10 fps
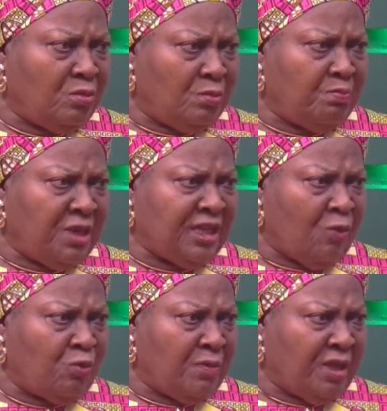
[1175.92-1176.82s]
men
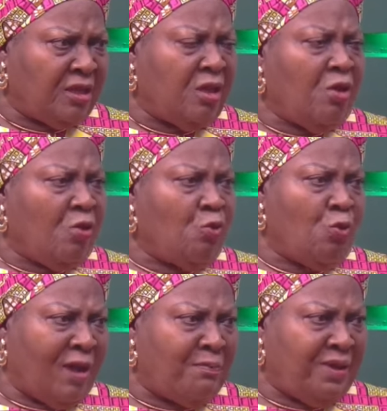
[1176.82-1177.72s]
and women
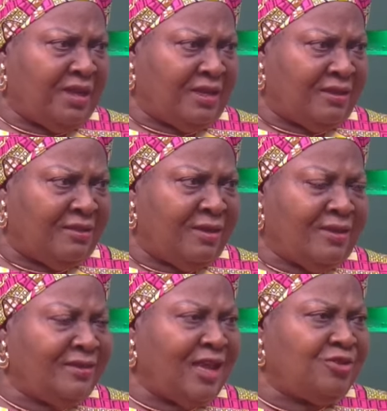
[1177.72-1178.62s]
who are begging,
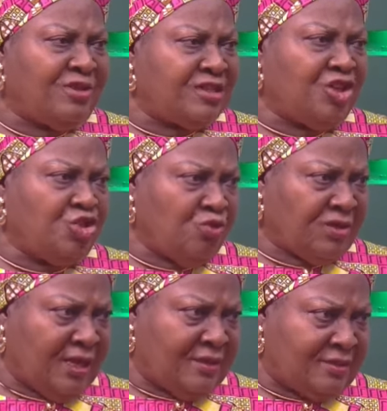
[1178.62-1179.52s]
they are just a
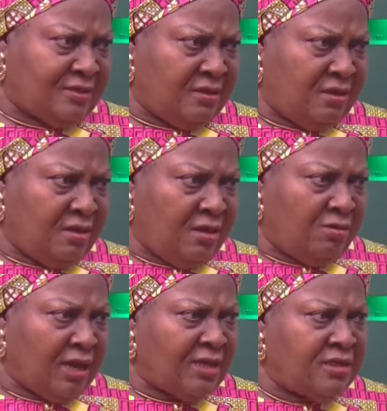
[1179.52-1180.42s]
nuisance,
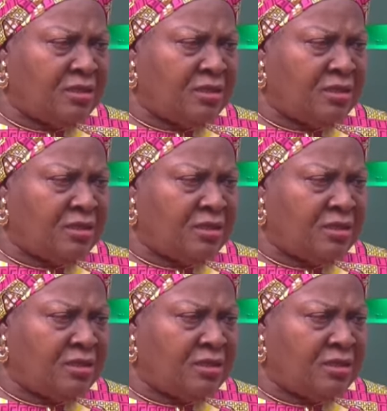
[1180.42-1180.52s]
right?